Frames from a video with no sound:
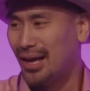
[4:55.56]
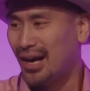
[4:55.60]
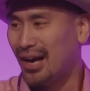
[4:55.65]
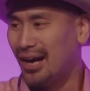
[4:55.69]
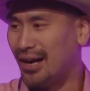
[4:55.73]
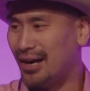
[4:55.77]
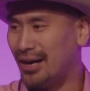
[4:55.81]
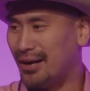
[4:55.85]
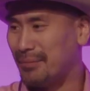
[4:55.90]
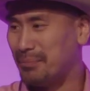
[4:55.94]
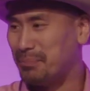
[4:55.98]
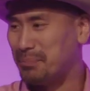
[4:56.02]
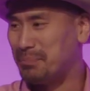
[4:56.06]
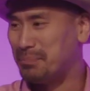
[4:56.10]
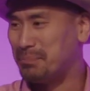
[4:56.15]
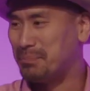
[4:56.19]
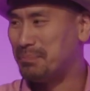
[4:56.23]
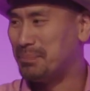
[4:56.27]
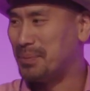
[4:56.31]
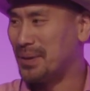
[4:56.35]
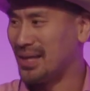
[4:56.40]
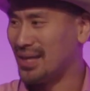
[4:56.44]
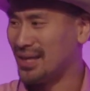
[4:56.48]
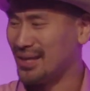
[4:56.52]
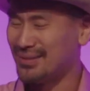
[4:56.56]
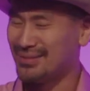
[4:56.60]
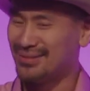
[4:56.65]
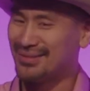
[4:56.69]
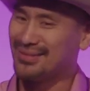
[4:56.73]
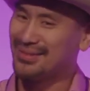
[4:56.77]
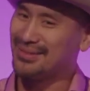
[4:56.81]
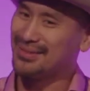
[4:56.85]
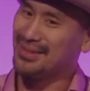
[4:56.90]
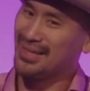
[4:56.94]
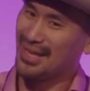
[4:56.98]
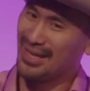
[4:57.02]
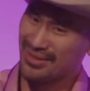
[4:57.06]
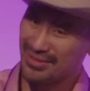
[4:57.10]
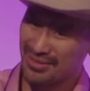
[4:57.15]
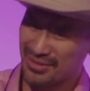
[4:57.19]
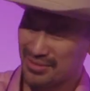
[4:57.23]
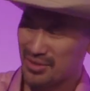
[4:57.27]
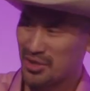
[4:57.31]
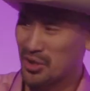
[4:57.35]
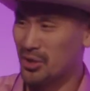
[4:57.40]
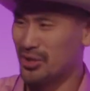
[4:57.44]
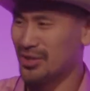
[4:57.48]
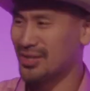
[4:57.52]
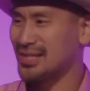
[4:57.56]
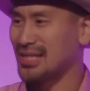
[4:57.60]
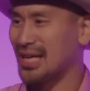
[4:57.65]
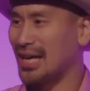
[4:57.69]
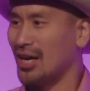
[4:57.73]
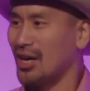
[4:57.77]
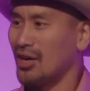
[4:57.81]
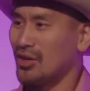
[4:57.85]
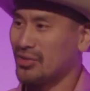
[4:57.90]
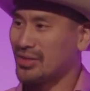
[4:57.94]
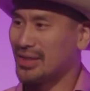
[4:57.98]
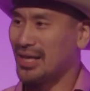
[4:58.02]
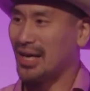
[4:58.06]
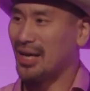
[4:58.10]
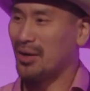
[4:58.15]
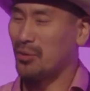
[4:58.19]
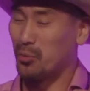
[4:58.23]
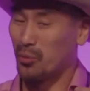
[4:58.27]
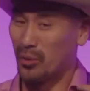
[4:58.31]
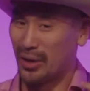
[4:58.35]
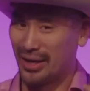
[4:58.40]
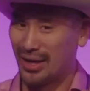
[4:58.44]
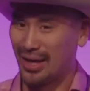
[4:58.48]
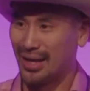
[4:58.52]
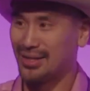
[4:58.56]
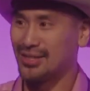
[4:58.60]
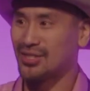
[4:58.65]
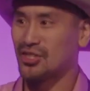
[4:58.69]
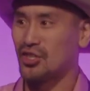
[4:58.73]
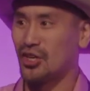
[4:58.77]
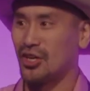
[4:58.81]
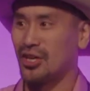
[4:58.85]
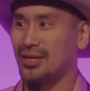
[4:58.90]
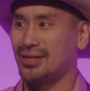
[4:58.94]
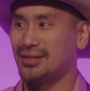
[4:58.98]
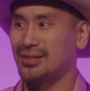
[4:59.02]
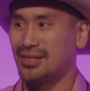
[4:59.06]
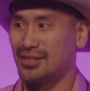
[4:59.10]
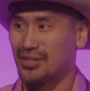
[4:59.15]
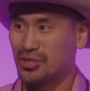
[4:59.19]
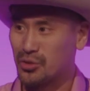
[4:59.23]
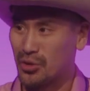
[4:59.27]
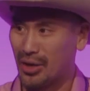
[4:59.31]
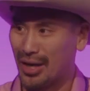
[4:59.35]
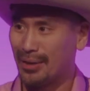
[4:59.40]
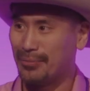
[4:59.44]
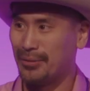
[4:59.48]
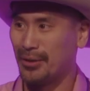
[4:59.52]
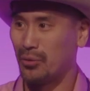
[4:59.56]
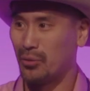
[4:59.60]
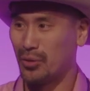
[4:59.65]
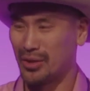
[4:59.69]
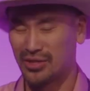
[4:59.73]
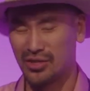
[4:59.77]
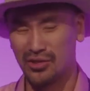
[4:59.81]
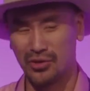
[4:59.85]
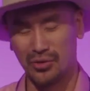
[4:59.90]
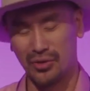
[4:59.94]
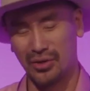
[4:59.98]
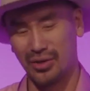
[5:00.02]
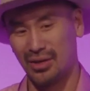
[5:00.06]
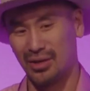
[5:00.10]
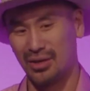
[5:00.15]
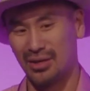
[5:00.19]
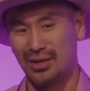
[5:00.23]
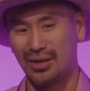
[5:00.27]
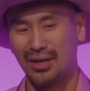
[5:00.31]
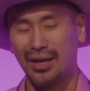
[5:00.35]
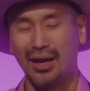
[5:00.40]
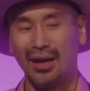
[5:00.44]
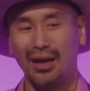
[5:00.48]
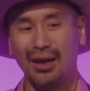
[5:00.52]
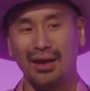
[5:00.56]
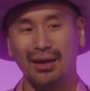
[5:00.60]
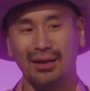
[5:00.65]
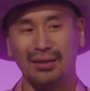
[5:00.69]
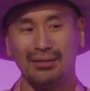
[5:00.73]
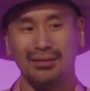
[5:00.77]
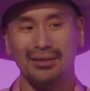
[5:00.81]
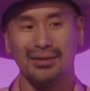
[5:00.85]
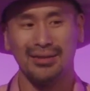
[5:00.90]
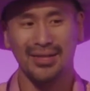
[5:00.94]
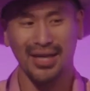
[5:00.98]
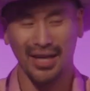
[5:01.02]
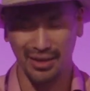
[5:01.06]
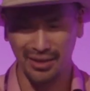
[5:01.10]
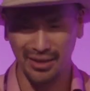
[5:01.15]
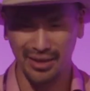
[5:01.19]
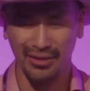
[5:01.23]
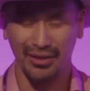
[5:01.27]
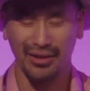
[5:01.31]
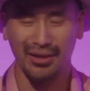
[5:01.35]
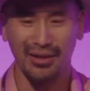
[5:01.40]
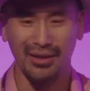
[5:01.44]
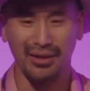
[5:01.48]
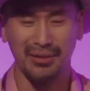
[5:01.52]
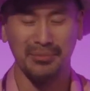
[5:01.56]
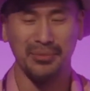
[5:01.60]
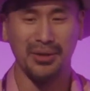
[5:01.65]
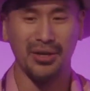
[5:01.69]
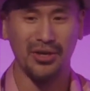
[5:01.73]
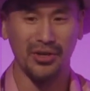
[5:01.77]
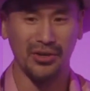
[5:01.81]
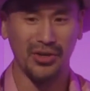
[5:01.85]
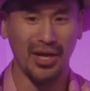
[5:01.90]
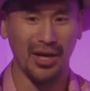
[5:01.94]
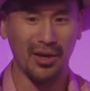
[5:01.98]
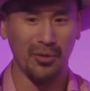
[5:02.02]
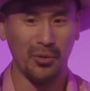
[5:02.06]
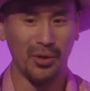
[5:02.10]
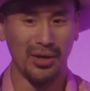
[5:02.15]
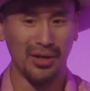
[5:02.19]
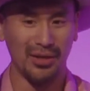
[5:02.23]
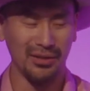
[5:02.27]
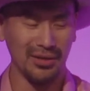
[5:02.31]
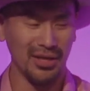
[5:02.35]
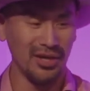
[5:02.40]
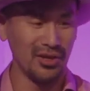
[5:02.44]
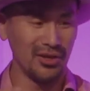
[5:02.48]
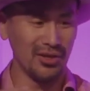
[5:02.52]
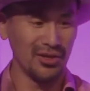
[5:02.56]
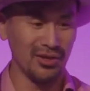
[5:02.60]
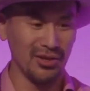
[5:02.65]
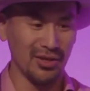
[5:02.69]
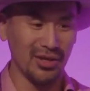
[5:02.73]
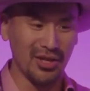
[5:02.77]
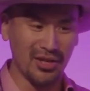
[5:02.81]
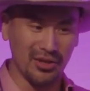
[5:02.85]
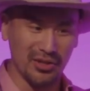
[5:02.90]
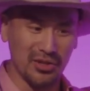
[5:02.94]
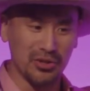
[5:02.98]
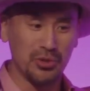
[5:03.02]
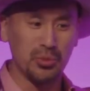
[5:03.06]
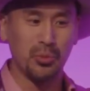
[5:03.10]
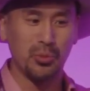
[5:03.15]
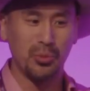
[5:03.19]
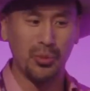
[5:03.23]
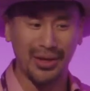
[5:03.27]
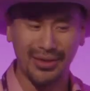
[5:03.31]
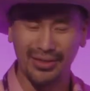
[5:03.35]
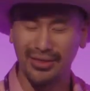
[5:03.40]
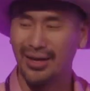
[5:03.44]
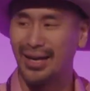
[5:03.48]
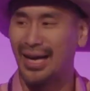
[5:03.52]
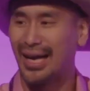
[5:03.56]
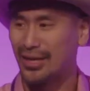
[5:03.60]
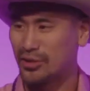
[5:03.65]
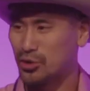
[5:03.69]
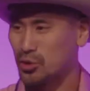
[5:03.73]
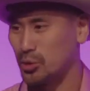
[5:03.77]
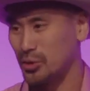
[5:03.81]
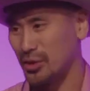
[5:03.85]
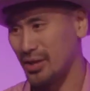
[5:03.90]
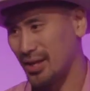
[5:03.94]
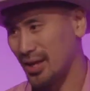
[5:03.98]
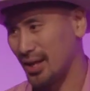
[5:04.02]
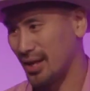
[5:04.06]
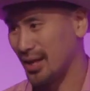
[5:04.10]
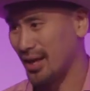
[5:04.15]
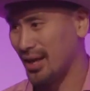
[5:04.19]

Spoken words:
But it turns out that when I start describing what's going on and telling them, okay, well, here's what the actual thing